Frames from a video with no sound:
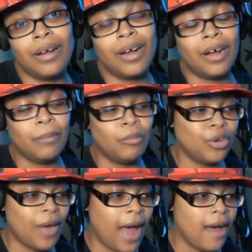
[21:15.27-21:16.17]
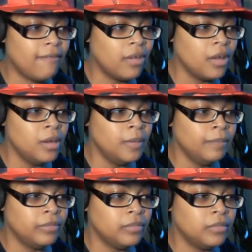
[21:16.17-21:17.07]
When you have
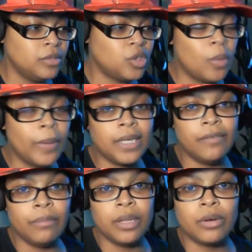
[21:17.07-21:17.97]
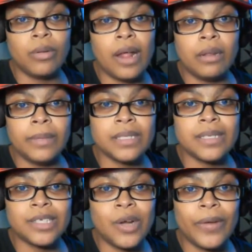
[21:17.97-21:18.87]
so many different political elements that's
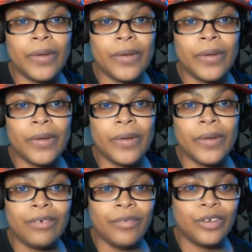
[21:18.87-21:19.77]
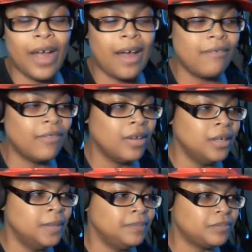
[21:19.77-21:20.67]
going into play here, when you have
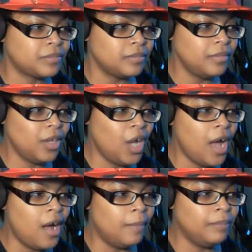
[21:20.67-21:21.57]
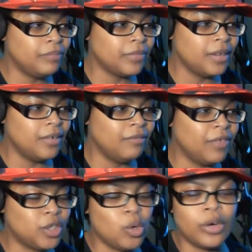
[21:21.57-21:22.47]
um
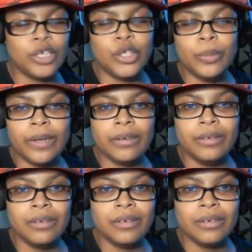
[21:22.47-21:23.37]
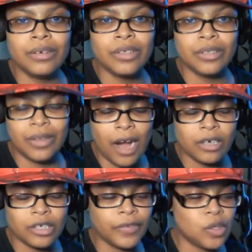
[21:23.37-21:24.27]
Victoria Newman, the character
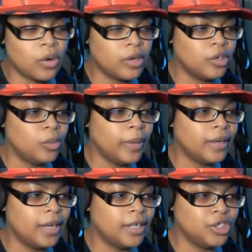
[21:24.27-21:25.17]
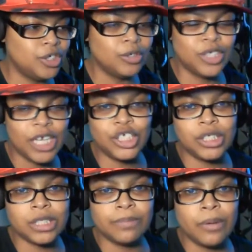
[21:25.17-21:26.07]
Victoria Newman, and yes, she's
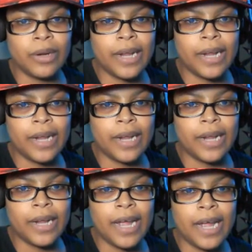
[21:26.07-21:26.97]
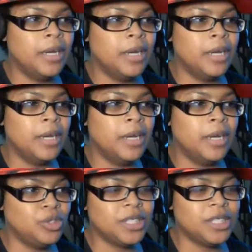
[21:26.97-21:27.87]
exploding heads, but it's just
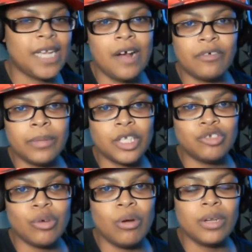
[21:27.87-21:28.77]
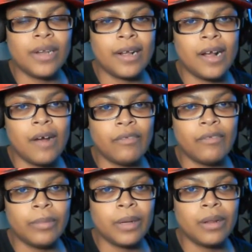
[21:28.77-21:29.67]
uses that government control and that government
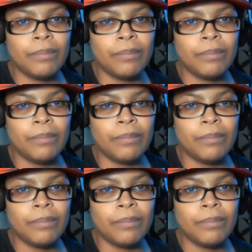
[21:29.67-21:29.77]
puppet.